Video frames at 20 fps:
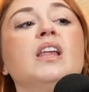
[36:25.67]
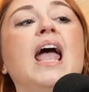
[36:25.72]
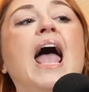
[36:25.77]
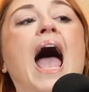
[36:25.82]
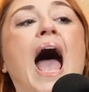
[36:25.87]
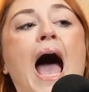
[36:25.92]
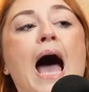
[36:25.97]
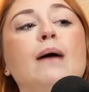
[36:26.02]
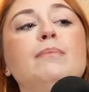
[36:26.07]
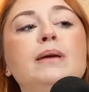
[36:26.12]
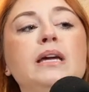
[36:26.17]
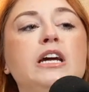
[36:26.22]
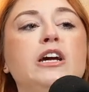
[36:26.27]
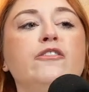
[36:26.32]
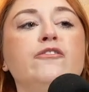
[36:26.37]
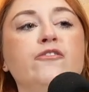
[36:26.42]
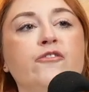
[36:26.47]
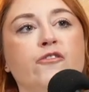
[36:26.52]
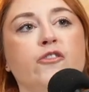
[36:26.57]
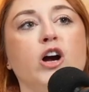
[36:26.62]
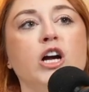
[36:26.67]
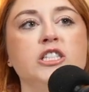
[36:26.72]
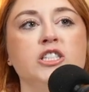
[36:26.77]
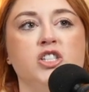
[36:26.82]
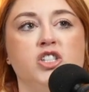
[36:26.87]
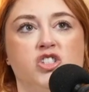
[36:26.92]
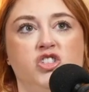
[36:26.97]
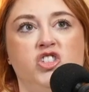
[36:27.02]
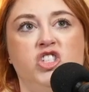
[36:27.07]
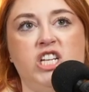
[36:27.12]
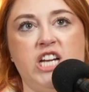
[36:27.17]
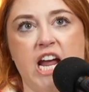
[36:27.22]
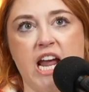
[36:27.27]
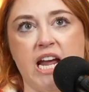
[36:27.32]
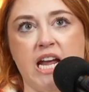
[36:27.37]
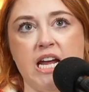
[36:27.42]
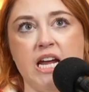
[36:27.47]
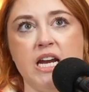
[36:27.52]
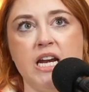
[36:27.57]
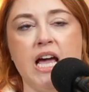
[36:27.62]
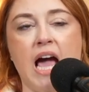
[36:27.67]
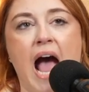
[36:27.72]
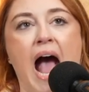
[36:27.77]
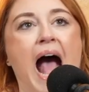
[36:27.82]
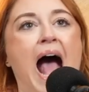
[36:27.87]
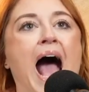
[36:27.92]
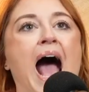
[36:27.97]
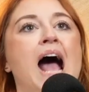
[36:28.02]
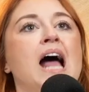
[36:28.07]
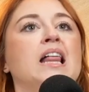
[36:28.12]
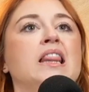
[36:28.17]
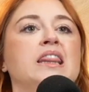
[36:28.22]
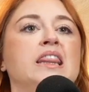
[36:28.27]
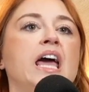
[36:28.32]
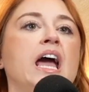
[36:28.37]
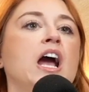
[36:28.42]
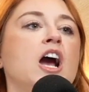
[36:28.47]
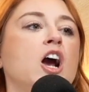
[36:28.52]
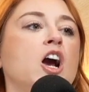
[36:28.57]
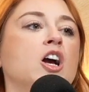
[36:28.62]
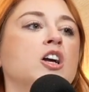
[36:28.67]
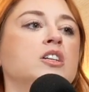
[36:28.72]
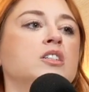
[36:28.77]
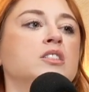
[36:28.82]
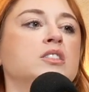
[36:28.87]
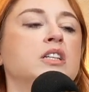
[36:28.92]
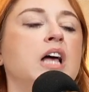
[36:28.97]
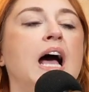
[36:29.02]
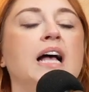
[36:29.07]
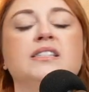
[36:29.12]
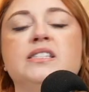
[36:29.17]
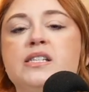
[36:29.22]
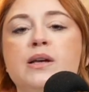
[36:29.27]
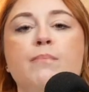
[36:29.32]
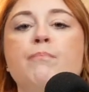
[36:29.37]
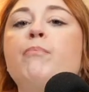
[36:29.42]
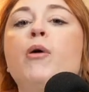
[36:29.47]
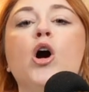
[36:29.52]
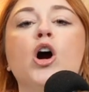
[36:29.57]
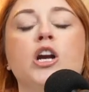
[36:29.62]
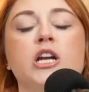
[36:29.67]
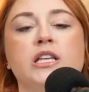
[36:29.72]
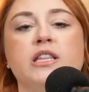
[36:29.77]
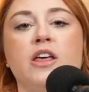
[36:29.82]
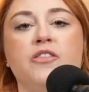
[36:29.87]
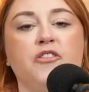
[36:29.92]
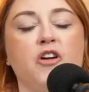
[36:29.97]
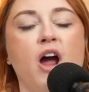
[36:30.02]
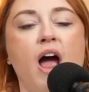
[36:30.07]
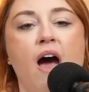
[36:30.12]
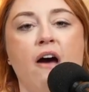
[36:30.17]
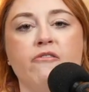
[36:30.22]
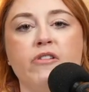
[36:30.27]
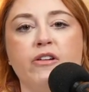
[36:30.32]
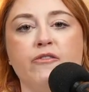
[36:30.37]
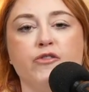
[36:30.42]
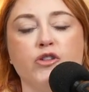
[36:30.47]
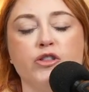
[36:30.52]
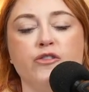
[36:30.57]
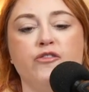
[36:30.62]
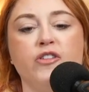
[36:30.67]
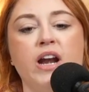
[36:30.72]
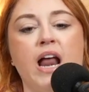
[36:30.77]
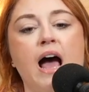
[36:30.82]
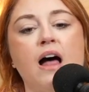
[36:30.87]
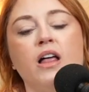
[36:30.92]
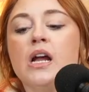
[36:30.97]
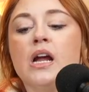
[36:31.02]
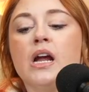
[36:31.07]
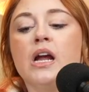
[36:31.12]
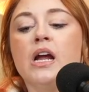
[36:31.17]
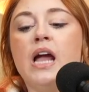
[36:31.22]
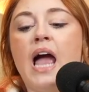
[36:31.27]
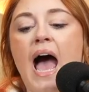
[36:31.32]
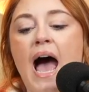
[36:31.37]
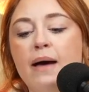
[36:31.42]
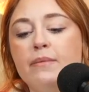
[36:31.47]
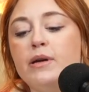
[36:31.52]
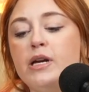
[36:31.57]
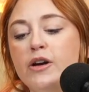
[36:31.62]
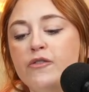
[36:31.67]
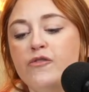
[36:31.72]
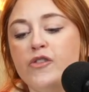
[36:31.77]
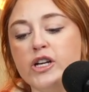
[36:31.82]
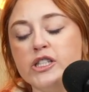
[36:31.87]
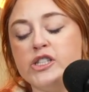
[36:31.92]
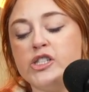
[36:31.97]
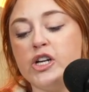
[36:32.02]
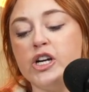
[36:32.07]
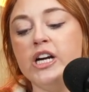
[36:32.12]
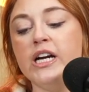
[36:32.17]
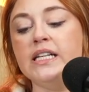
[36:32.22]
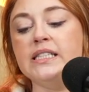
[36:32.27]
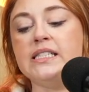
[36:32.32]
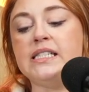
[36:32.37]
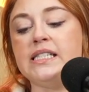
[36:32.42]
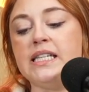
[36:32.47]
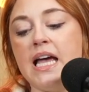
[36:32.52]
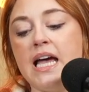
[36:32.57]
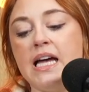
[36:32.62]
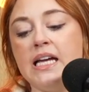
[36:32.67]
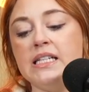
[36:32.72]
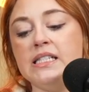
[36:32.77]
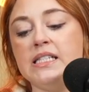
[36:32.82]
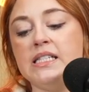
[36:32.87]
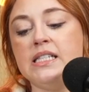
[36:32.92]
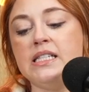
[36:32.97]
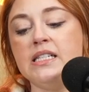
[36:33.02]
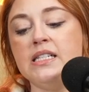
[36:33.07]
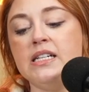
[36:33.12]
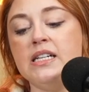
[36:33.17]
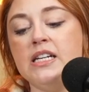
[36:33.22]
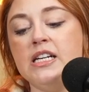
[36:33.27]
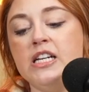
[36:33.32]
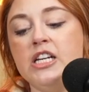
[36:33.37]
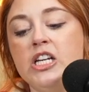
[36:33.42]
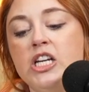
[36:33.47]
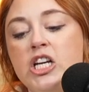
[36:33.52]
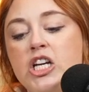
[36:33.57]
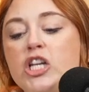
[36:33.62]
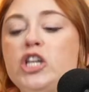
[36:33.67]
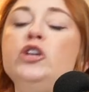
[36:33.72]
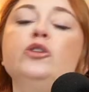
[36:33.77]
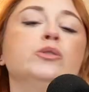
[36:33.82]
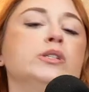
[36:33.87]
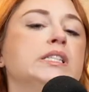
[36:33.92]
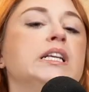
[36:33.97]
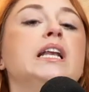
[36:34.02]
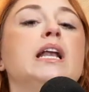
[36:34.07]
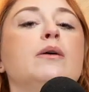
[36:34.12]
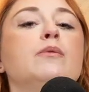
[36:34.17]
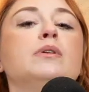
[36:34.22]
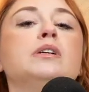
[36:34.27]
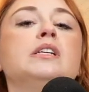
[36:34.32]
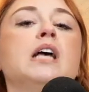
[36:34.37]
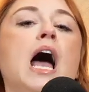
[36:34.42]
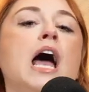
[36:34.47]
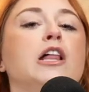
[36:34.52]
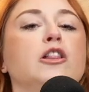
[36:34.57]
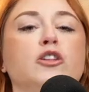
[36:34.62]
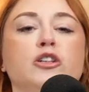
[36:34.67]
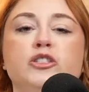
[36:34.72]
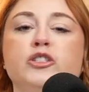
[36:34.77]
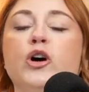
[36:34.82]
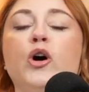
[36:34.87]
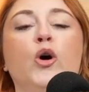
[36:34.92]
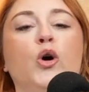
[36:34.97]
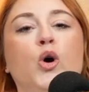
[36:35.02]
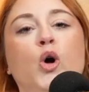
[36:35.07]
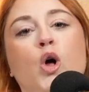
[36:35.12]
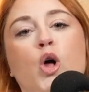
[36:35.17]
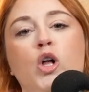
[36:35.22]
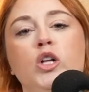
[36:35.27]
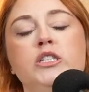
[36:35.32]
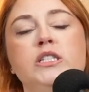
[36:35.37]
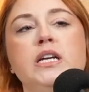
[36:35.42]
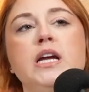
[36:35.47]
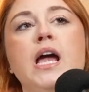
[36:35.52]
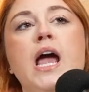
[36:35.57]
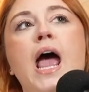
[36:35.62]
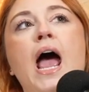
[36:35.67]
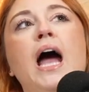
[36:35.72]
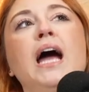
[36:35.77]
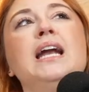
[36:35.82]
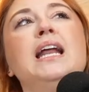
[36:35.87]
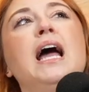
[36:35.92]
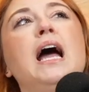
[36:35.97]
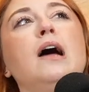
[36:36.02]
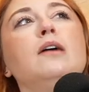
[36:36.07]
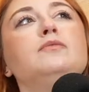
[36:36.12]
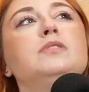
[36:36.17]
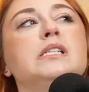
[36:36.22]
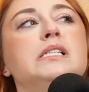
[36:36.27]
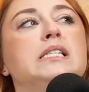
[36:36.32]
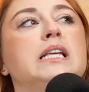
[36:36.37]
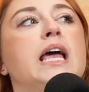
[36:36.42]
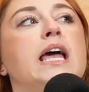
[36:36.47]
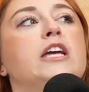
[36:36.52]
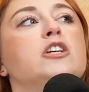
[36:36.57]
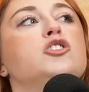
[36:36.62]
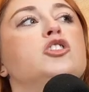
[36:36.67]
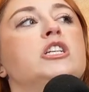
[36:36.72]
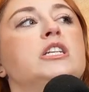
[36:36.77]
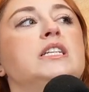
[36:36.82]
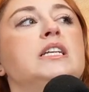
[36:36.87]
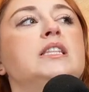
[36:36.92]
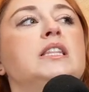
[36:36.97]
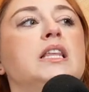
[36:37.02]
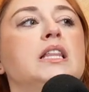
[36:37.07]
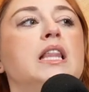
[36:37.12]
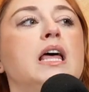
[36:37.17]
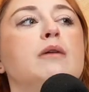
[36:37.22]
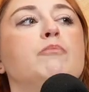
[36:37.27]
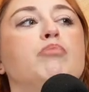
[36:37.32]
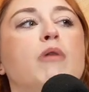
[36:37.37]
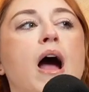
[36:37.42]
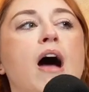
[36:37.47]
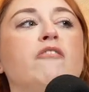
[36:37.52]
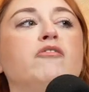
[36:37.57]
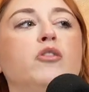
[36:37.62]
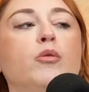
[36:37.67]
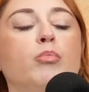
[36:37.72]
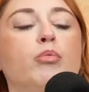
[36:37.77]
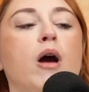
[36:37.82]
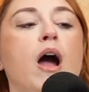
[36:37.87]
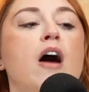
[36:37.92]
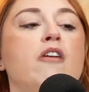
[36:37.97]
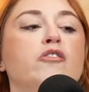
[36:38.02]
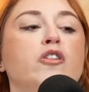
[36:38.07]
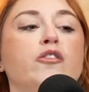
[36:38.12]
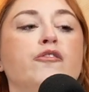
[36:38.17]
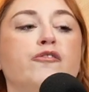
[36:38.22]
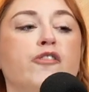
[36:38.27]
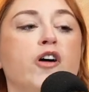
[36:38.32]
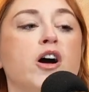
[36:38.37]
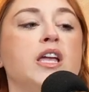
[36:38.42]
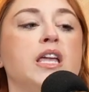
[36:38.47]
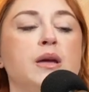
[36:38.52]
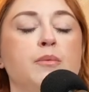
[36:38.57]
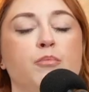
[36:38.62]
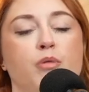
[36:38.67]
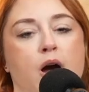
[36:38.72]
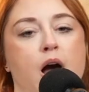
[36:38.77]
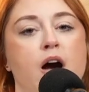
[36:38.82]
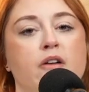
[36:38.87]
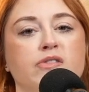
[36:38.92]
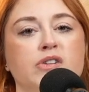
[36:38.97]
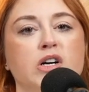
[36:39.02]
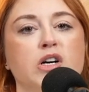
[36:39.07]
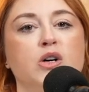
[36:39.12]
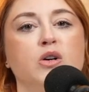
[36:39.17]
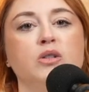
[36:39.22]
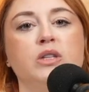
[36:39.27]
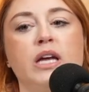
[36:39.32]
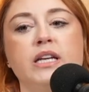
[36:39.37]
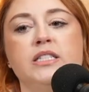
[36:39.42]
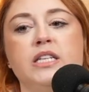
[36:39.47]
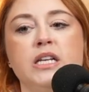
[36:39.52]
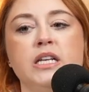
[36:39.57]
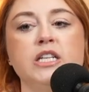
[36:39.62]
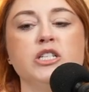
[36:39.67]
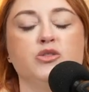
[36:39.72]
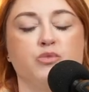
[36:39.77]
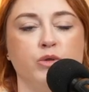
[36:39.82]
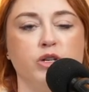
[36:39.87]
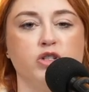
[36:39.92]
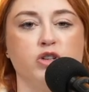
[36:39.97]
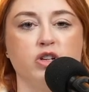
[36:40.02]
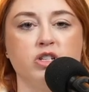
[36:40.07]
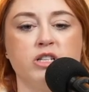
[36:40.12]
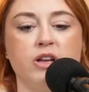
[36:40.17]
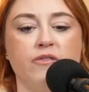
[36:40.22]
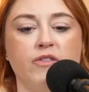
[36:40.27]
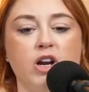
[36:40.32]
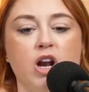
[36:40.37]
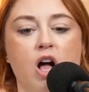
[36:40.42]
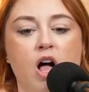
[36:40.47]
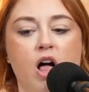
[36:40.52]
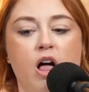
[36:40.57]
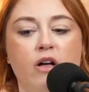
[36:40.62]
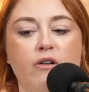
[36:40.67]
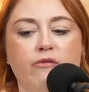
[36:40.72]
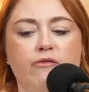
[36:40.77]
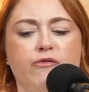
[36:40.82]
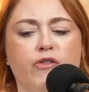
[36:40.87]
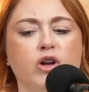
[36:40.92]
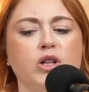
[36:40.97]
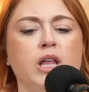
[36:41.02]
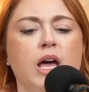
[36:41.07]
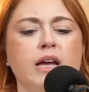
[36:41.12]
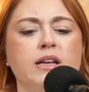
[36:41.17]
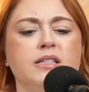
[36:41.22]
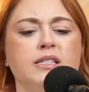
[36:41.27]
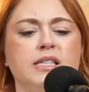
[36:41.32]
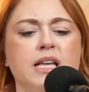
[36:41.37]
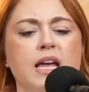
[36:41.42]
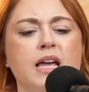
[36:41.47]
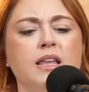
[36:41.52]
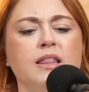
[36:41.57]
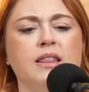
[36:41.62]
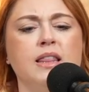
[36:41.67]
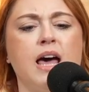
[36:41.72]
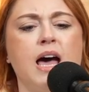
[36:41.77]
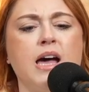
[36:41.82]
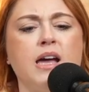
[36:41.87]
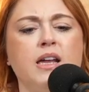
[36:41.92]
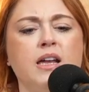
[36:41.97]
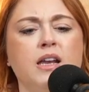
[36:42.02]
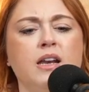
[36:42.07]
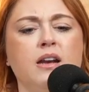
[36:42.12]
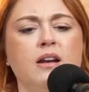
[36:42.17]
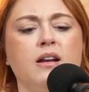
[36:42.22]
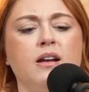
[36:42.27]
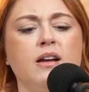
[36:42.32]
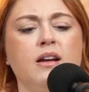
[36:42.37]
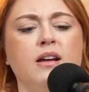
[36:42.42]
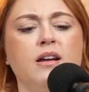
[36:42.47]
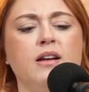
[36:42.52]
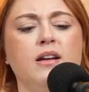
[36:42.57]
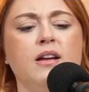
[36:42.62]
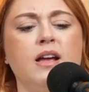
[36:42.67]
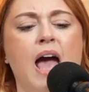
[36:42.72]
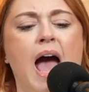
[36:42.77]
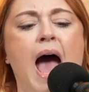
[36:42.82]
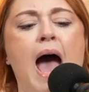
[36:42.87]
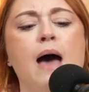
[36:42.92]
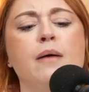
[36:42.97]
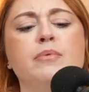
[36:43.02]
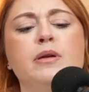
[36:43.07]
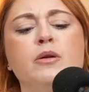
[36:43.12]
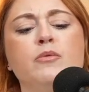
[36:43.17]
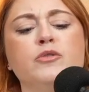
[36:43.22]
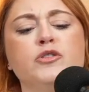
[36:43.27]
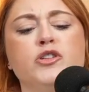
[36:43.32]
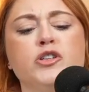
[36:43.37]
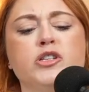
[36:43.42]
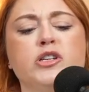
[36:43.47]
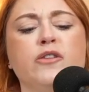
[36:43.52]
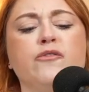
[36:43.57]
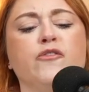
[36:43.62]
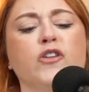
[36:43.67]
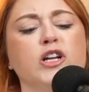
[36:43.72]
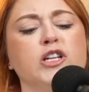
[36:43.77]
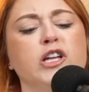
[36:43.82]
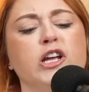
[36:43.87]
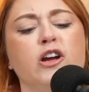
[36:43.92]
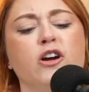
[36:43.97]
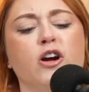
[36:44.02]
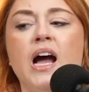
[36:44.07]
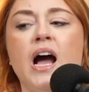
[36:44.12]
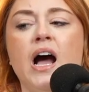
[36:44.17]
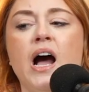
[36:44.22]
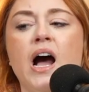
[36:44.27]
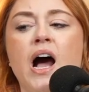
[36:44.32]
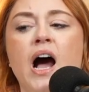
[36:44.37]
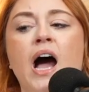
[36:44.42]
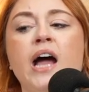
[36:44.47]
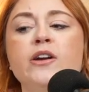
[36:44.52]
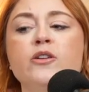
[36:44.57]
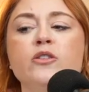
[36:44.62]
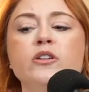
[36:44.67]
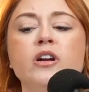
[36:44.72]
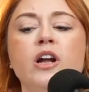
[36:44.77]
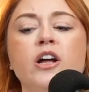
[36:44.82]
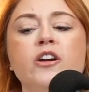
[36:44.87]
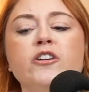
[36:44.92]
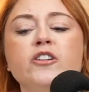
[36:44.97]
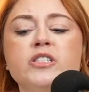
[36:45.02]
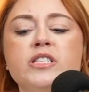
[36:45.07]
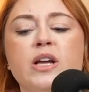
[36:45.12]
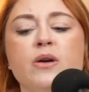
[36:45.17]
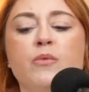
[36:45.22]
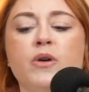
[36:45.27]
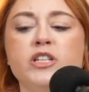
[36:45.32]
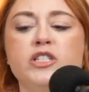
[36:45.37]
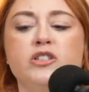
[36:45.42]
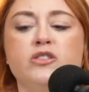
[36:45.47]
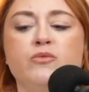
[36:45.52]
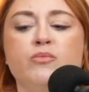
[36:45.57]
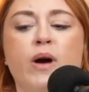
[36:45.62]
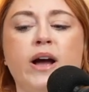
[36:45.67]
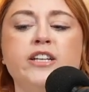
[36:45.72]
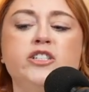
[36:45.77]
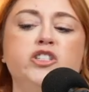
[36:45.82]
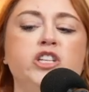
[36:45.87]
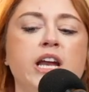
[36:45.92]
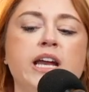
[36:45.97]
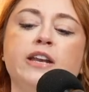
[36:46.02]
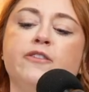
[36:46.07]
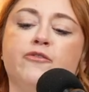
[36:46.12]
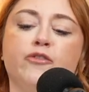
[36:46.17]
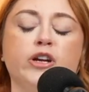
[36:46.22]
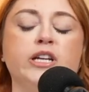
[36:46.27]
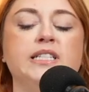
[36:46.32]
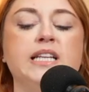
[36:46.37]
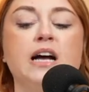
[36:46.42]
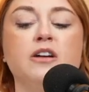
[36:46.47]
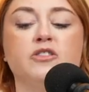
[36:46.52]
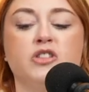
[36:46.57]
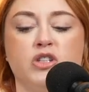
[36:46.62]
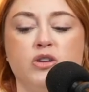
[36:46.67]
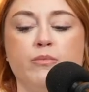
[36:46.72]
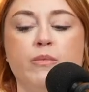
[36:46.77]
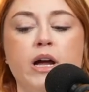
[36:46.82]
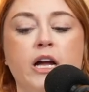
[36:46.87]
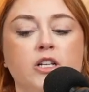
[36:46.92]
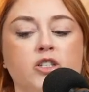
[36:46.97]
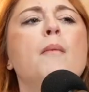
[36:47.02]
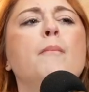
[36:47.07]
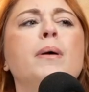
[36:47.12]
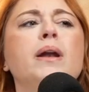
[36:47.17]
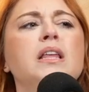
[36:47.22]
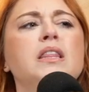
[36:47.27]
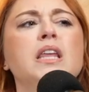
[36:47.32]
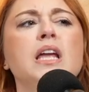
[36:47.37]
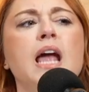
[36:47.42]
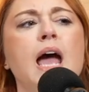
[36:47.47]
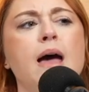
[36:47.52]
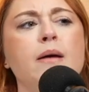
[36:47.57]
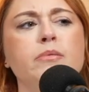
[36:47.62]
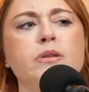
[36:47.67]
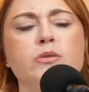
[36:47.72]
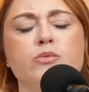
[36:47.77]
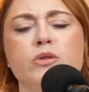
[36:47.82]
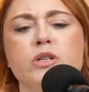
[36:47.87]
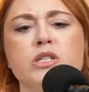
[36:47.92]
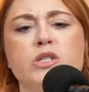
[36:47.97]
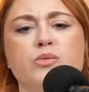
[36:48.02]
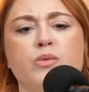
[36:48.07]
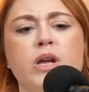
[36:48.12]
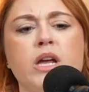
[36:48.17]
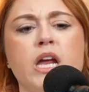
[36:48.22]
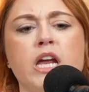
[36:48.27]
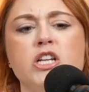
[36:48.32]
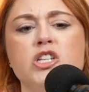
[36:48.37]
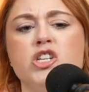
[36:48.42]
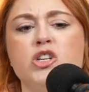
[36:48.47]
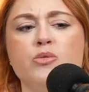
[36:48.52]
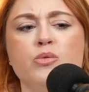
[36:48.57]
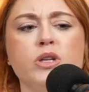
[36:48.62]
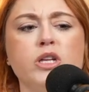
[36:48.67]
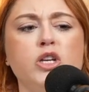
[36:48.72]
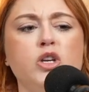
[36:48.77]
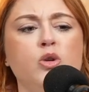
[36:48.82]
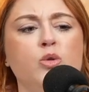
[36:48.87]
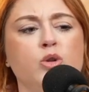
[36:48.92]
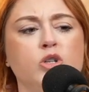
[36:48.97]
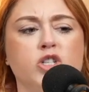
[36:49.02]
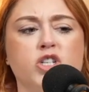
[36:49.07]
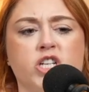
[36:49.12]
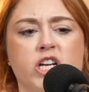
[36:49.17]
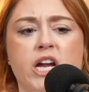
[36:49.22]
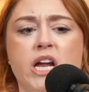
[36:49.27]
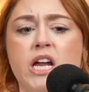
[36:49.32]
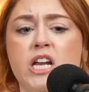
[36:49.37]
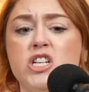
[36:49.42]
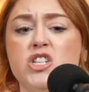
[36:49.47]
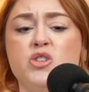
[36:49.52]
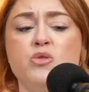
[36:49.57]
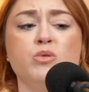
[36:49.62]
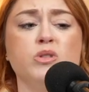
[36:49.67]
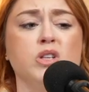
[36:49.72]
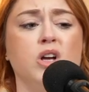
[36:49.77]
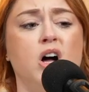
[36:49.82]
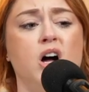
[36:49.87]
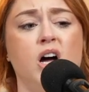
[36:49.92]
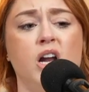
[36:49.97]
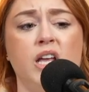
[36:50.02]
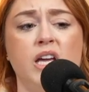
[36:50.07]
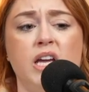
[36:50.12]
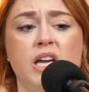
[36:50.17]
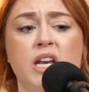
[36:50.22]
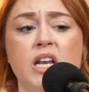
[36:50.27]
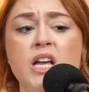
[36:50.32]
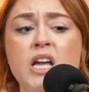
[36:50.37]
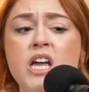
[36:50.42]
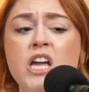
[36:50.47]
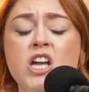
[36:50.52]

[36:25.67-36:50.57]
Abby confronts Jade at some party that they're having for the finale. Abby confronts her and says, you said I looked old. And I have to say, she did the like bravo, fucking bravo, like Denise Richards of it all for like saying that Abby was just confronting her. I don't understand why Jade freaked out so much. But I think Abby's really sweet, and she really knew her shit, and she was on it.